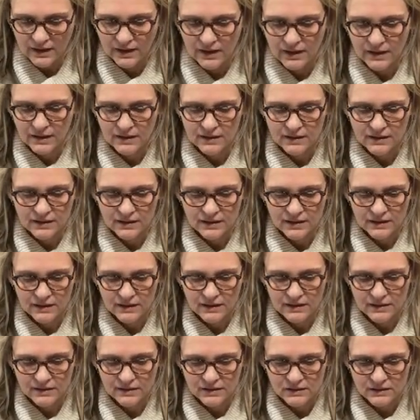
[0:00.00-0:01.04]
And
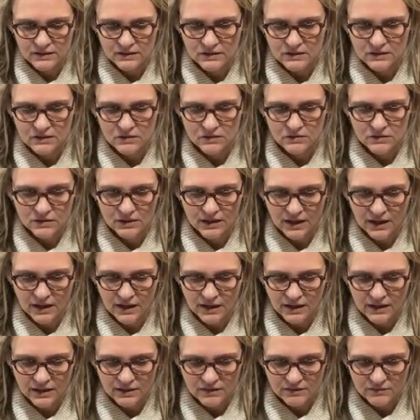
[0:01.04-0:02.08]
then you
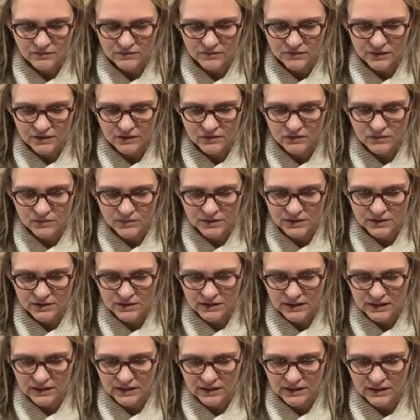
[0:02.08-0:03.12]
can fiddle with
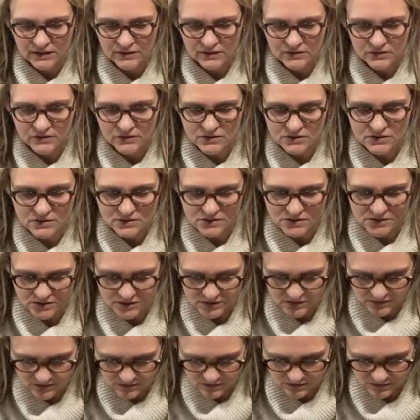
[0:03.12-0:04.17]
the handles
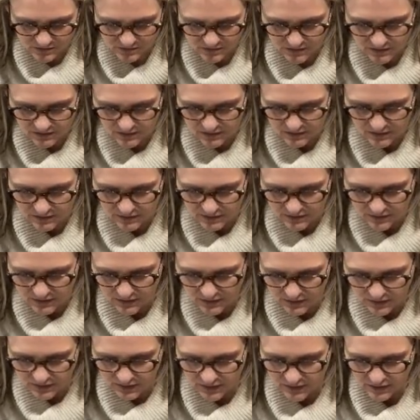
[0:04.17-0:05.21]
too,
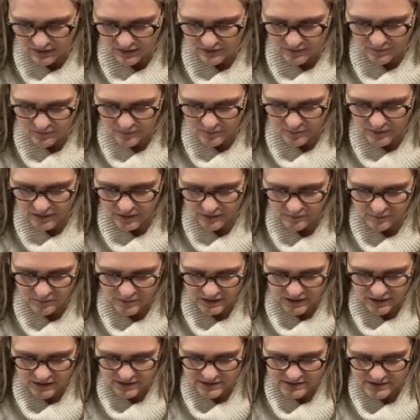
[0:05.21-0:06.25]
but
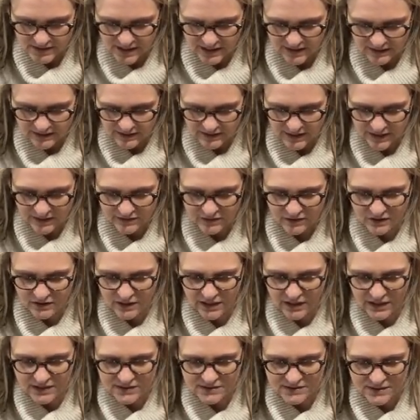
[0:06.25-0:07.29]
because that leather
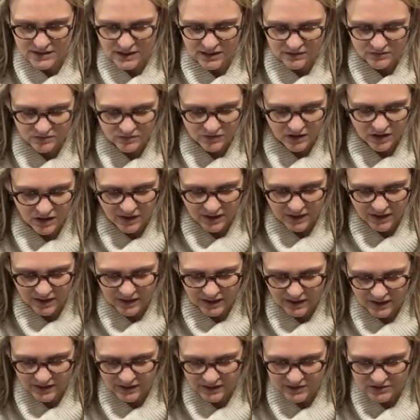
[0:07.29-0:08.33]
has that raw
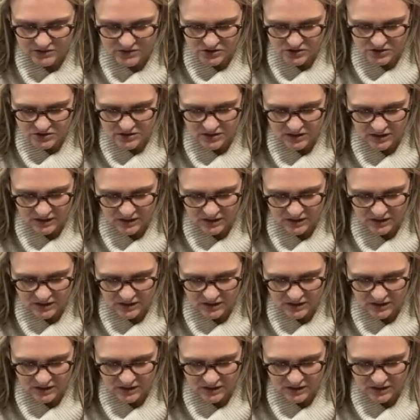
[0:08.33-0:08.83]
edge,